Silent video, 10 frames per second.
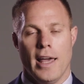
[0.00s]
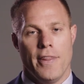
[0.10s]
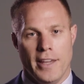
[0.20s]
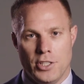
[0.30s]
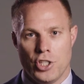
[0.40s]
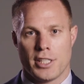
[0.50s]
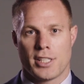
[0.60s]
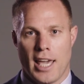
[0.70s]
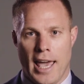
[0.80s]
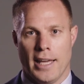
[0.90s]
they
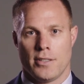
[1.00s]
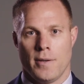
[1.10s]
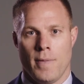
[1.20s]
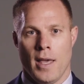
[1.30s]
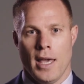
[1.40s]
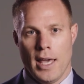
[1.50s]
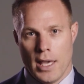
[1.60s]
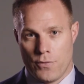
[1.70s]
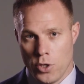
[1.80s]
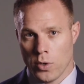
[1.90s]
just can't. If you